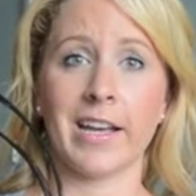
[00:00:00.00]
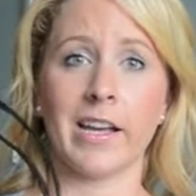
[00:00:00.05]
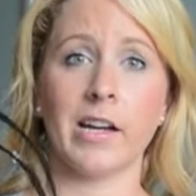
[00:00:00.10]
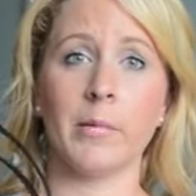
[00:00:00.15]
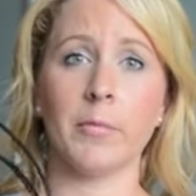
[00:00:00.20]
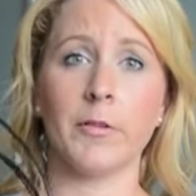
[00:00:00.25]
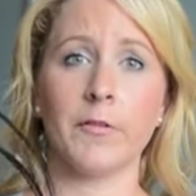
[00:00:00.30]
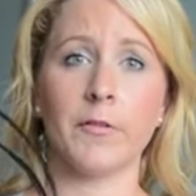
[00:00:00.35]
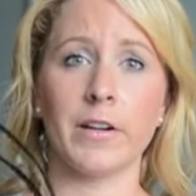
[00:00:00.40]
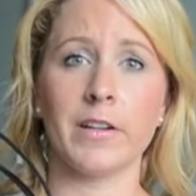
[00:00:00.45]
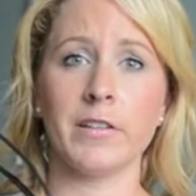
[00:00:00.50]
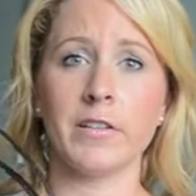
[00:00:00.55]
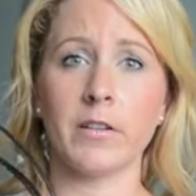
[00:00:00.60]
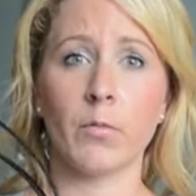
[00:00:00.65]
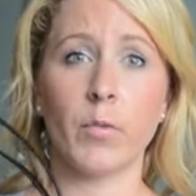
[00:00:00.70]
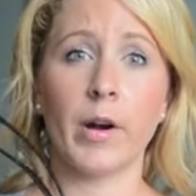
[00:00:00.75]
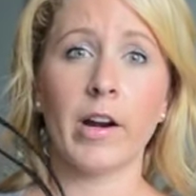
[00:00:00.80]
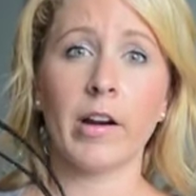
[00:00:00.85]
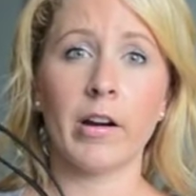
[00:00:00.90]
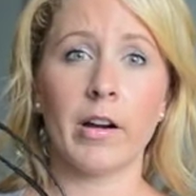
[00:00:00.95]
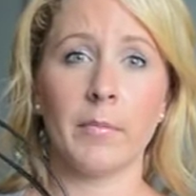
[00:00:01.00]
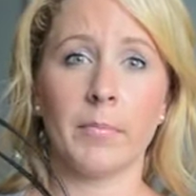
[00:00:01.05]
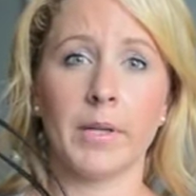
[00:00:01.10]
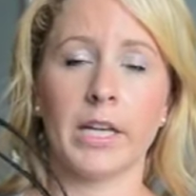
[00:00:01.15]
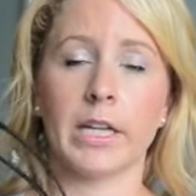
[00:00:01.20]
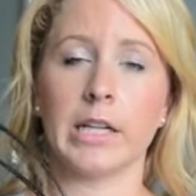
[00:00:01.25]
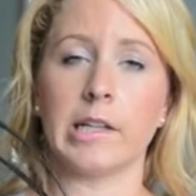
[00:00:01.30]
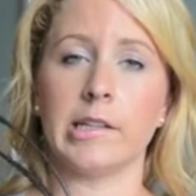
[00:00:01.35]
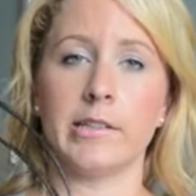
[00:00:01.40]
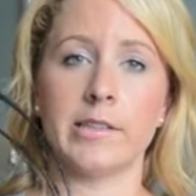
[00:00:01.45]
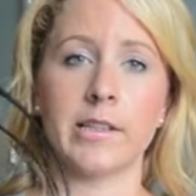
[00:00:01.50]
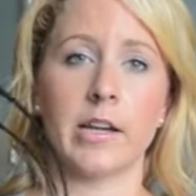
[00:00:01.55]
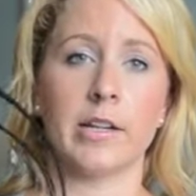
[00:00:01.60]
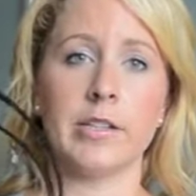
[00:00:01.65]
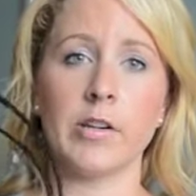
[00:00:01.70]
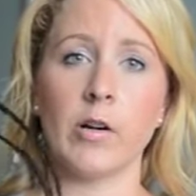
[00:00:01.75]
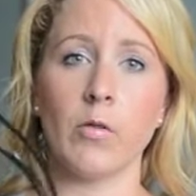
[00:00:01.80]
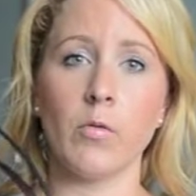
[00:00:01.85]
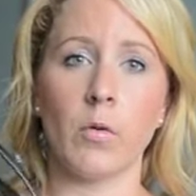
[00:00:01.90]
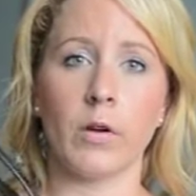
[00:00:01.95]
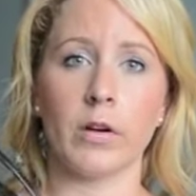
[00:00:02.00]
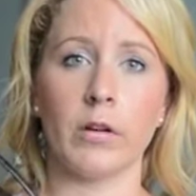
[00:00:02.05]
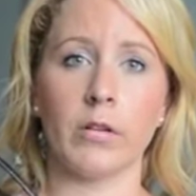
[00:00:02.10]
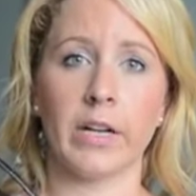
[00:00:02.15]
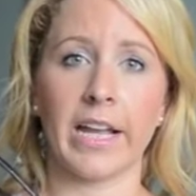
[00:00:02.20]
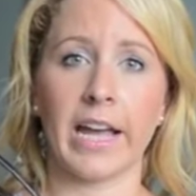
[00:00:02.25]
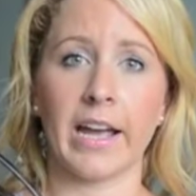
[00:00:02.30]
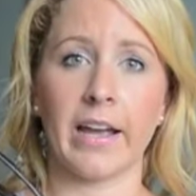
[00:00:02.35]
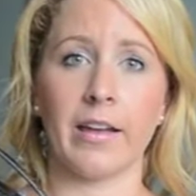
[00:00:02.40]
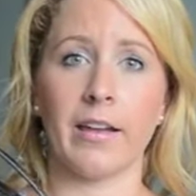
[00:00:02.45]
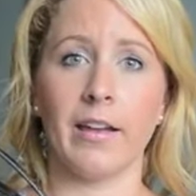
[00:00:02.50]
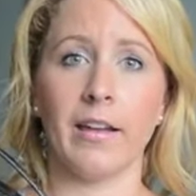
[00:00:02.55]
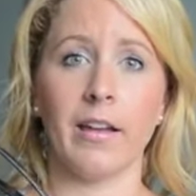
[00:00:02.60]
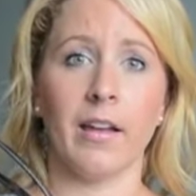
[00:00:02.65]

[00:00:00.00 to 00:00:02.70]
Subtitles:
and I'm afraid to wear it because I don't want to get,